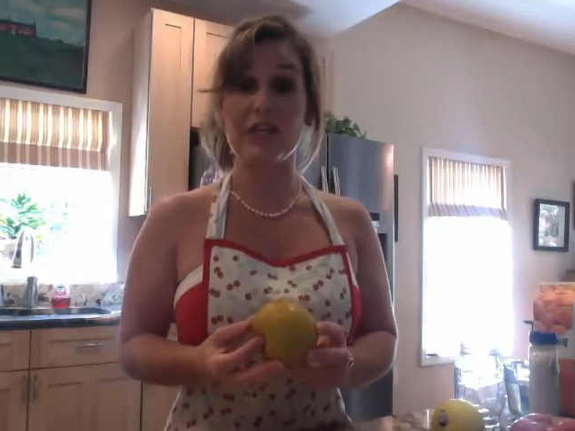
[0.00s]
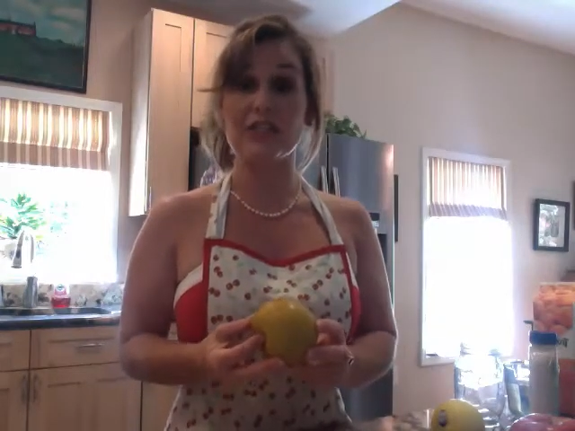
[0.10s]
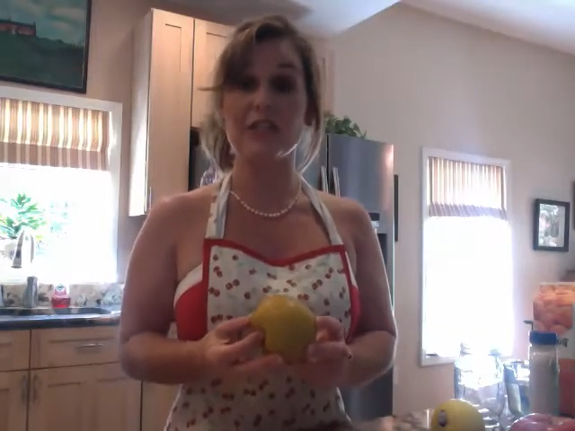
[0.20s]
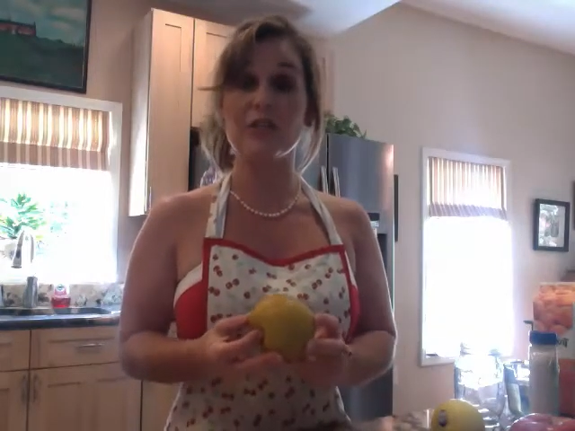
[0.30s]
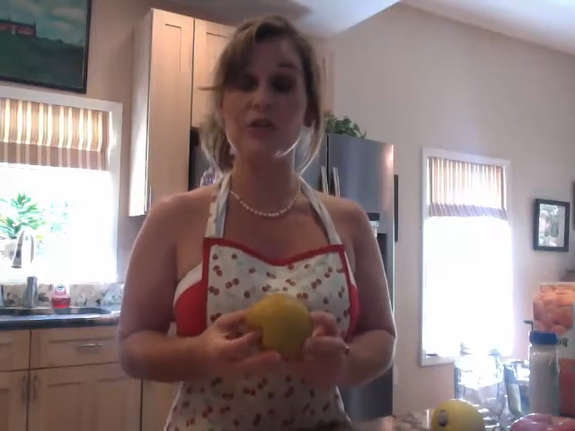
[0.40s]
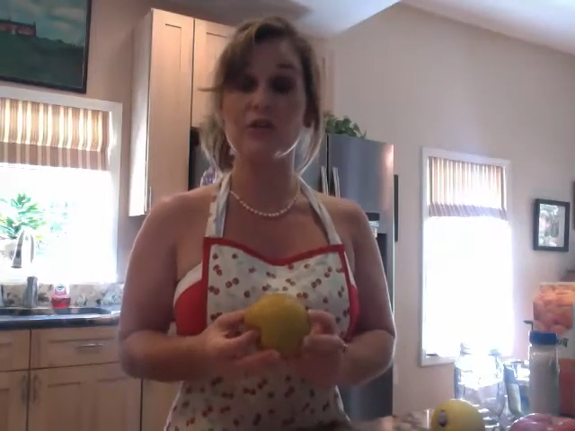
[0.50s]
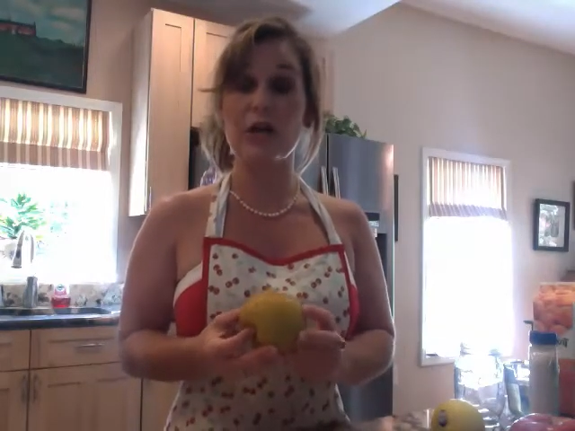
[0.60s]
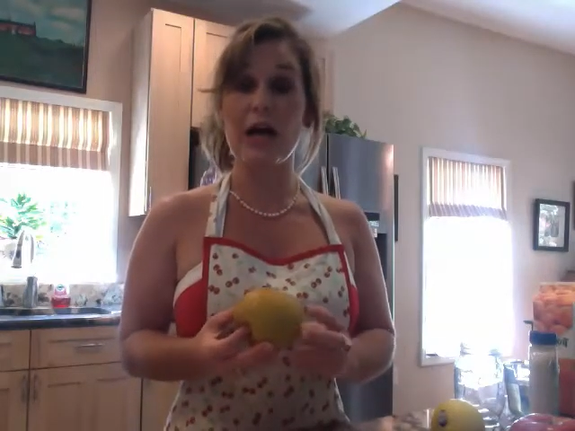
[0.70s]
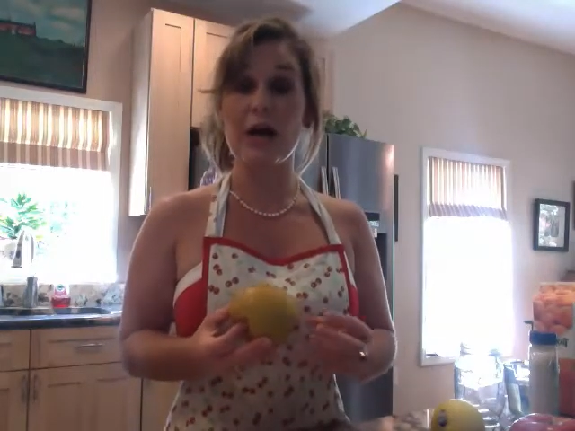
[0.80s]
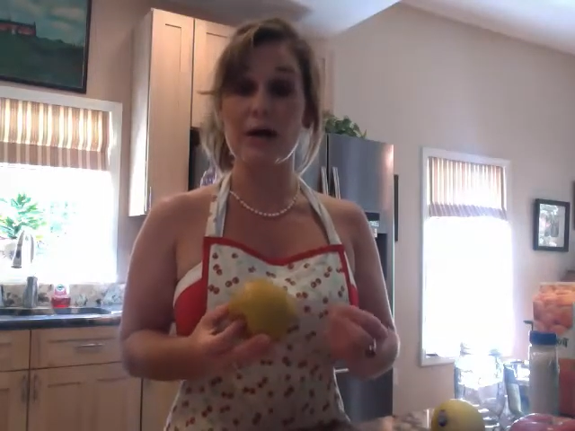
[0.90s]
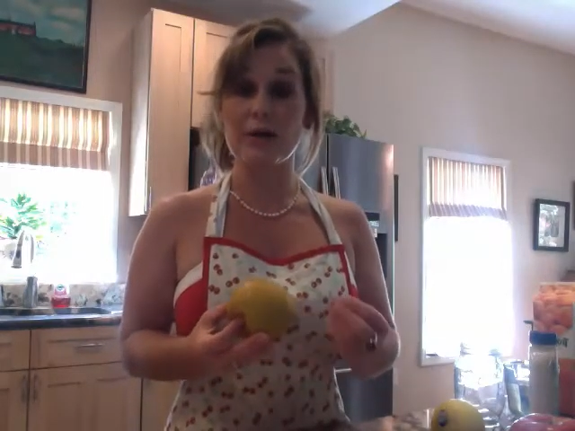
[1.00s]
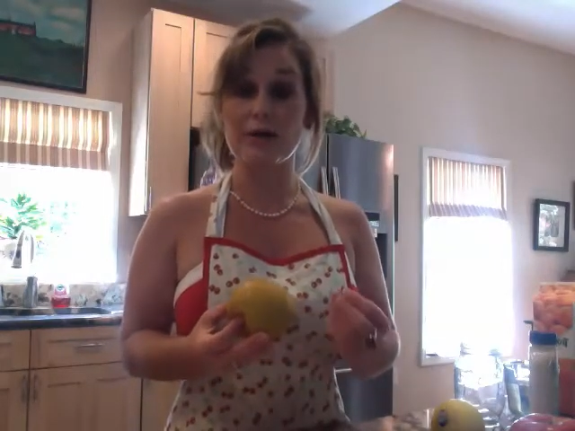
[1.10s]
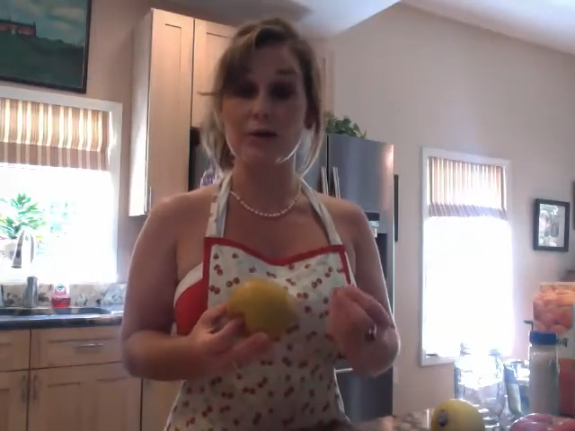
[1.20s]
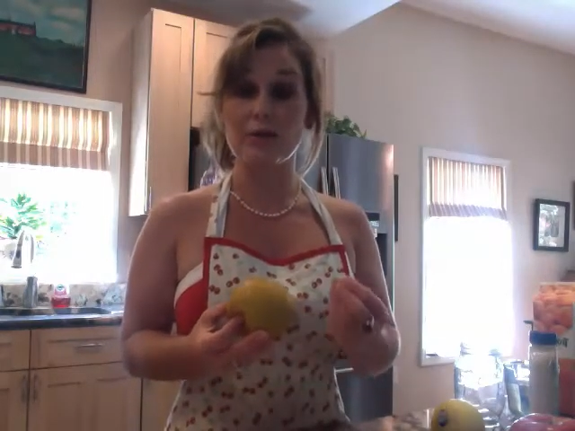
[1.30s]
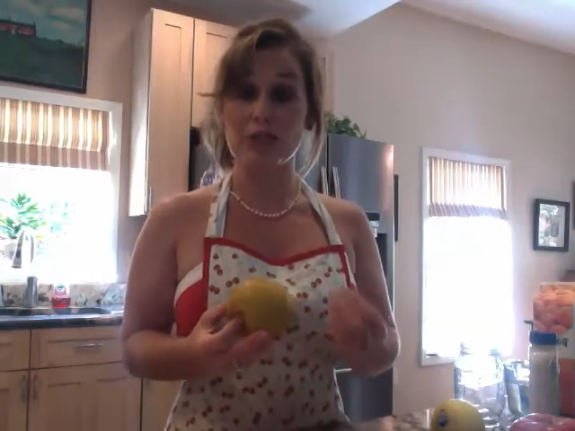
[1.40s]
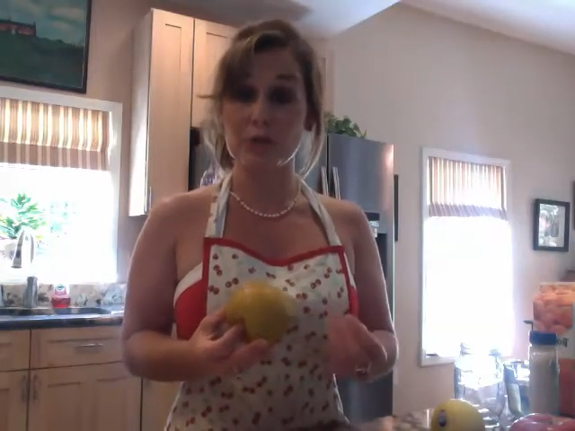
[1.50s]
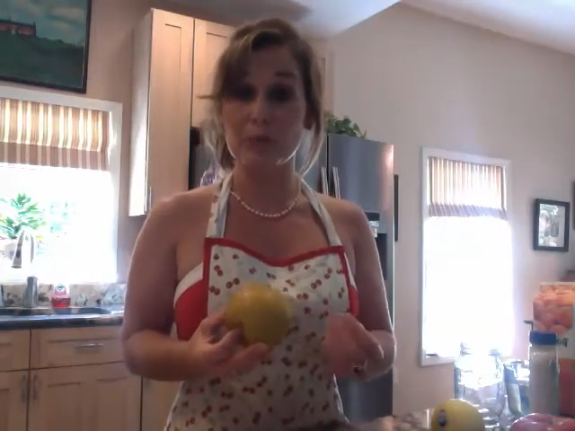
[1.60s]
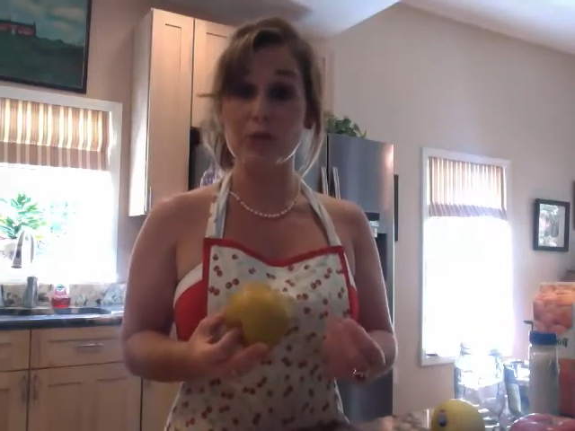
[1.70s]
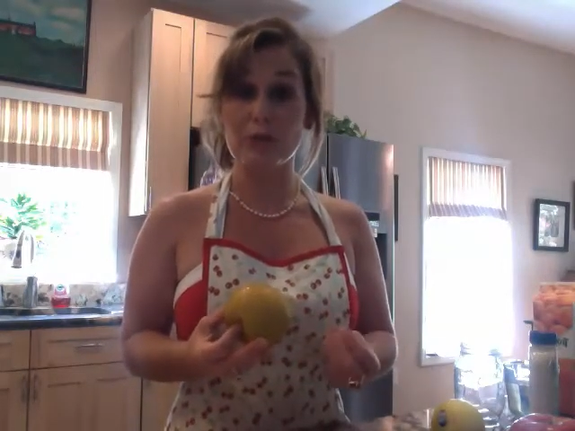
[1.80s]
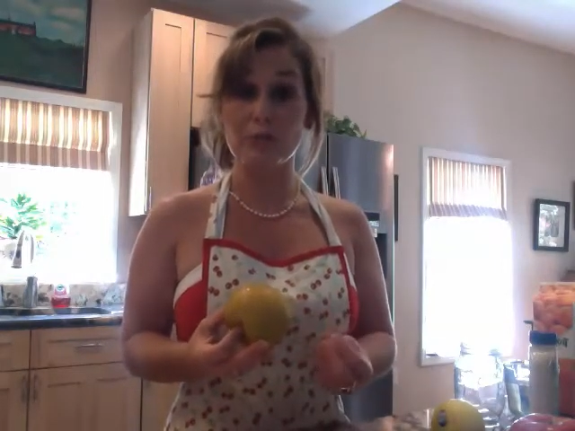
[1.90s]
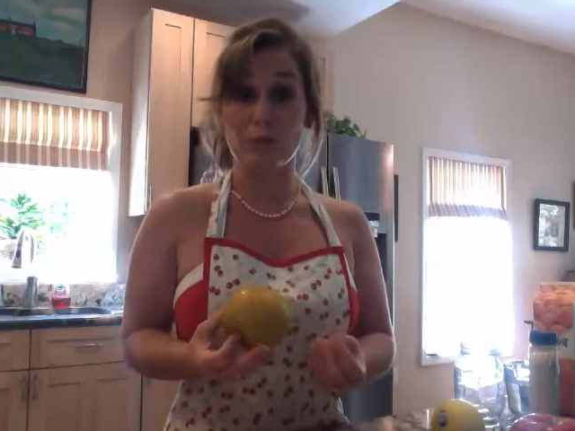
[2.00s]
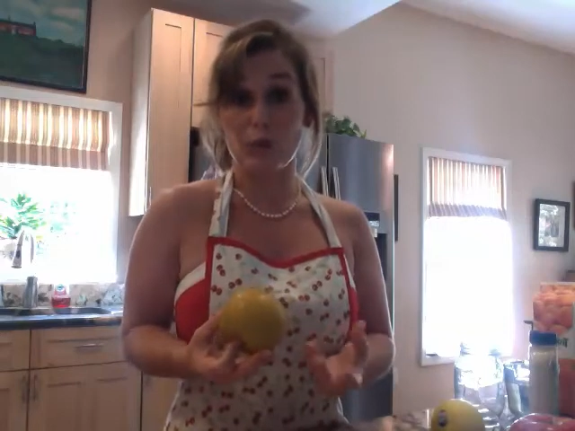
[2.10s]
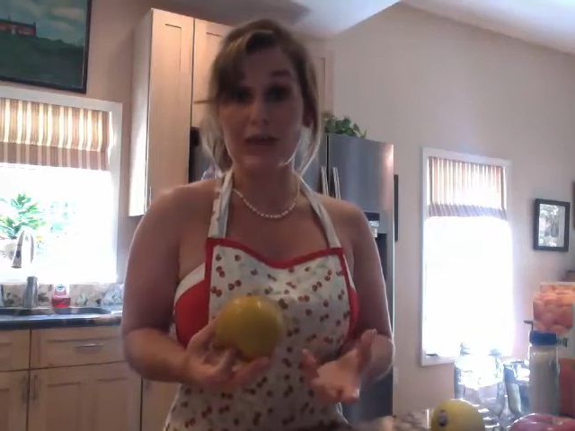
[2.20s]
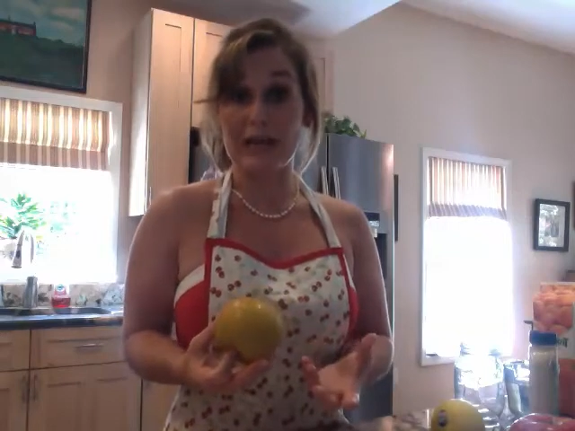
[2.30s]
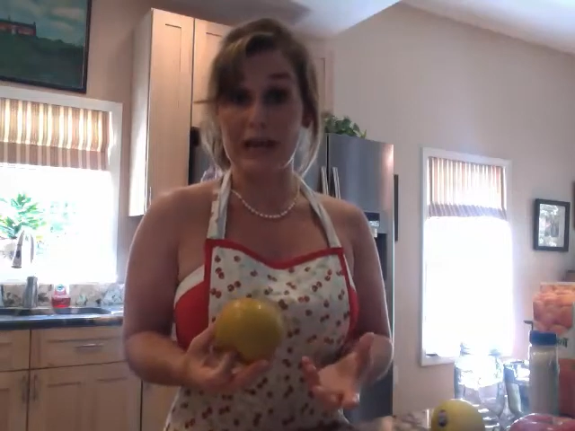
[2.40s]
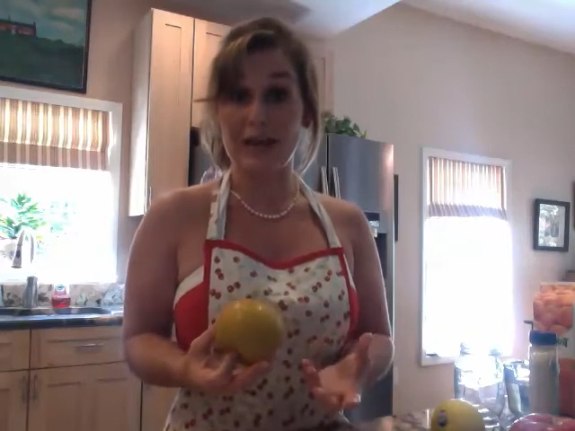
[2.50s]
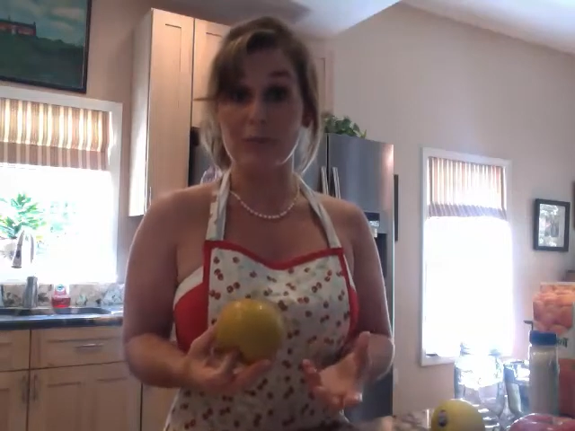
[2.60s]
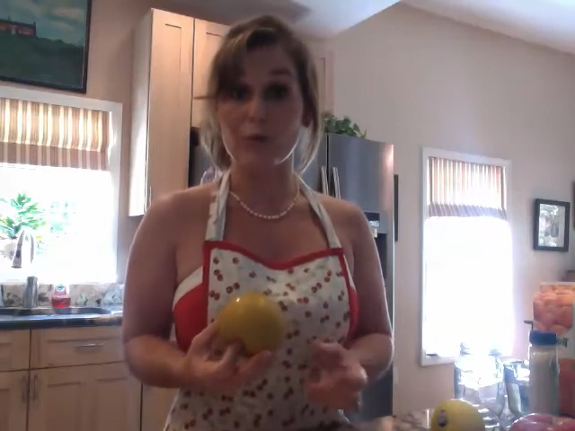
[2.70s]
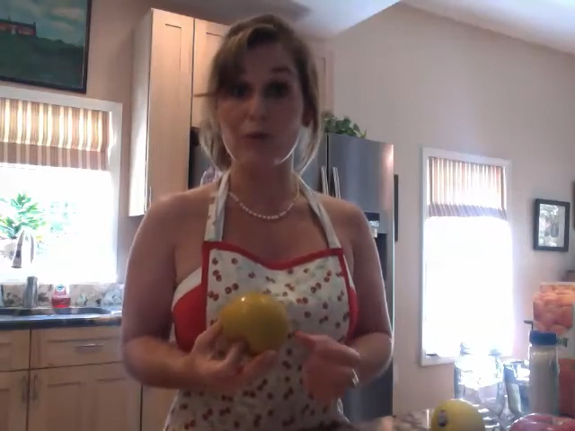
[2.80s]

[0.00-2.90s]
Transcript: It's a little crisper and more like an apple,